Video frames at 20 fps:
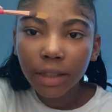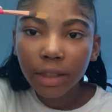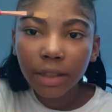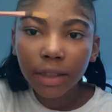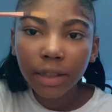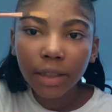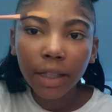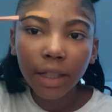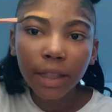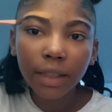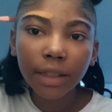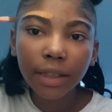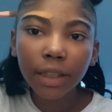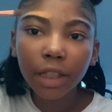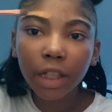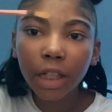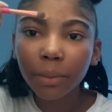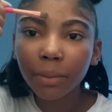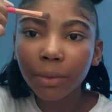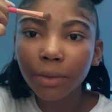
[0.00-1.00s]
just tastes
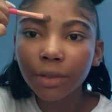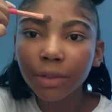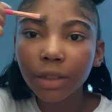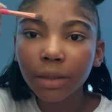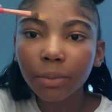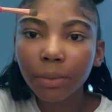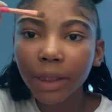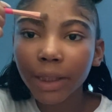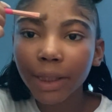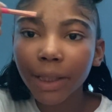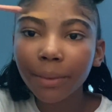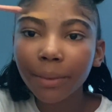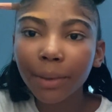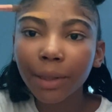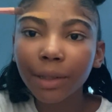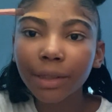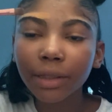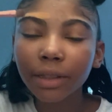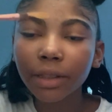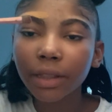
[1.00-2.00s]
terrible to me
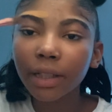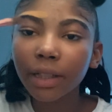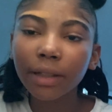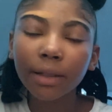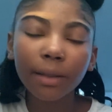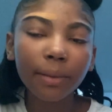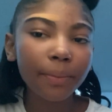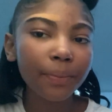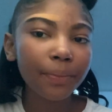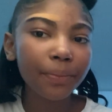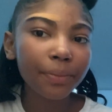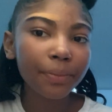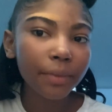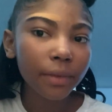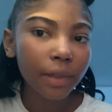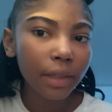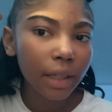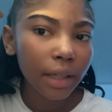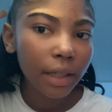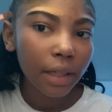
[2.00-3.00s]
personally.
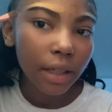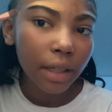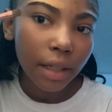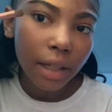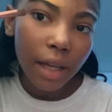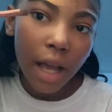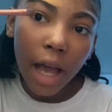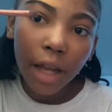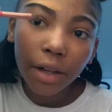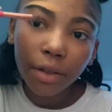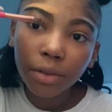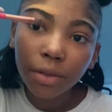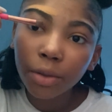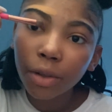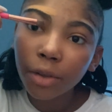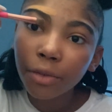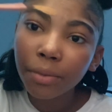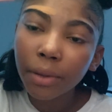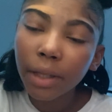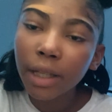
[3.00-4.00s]
I don't
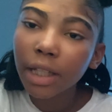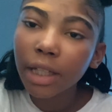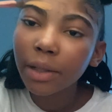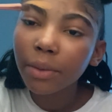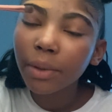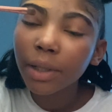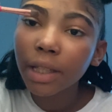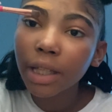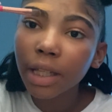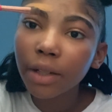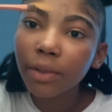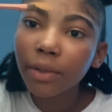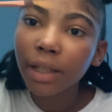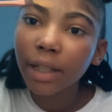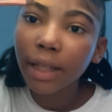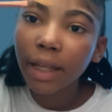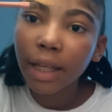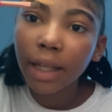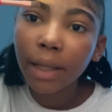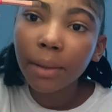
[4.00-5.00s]
know if anyone can
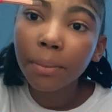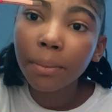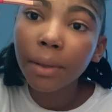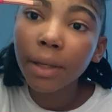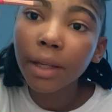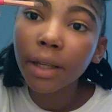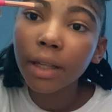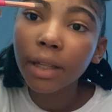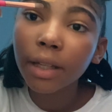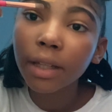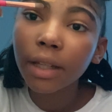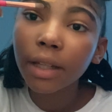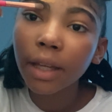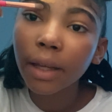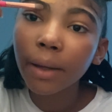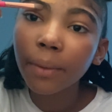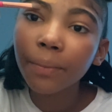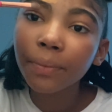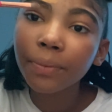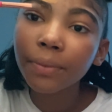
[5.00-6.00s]
relate, but
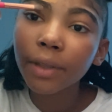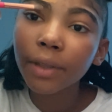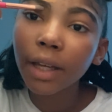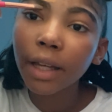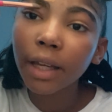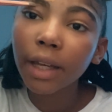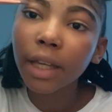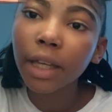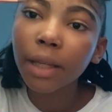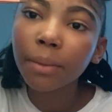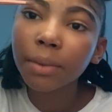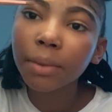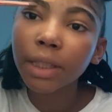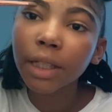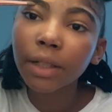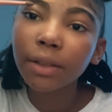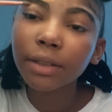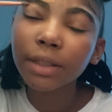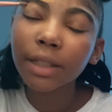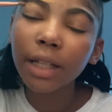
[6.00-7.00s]
yeah, I hate
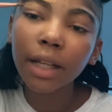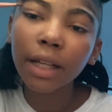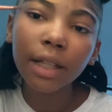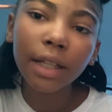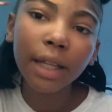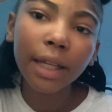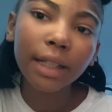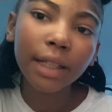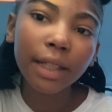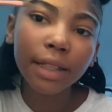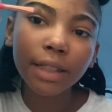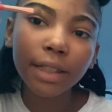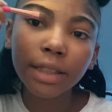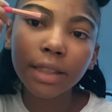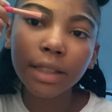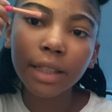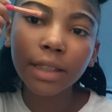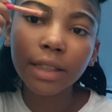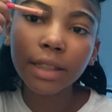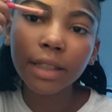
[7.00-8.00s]
potato salad. Like it
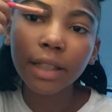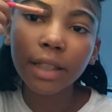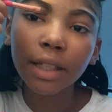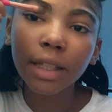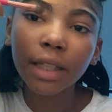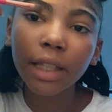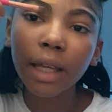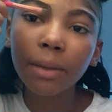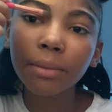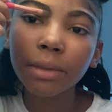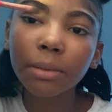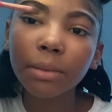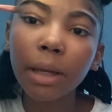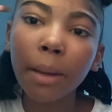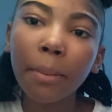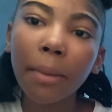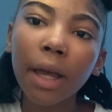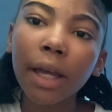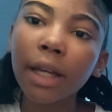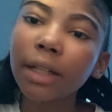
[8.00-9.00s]
just instantly came to my
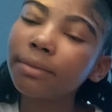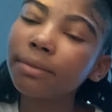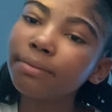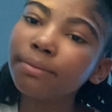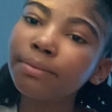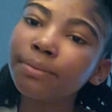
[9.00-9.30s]
mind